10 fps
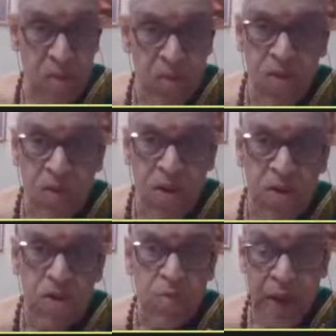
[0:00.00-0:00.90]
who
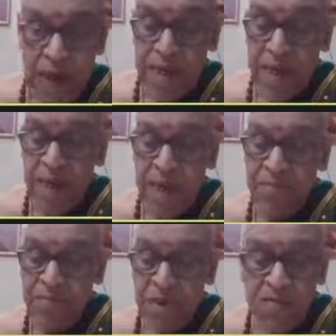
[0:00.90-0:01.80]
want to marry
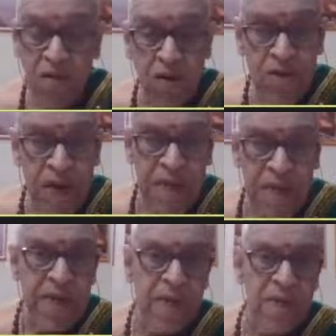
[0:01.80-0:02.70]
for
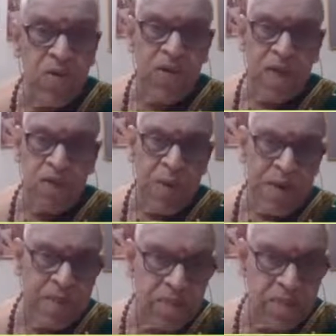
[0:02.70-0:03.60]
attaining good husbands.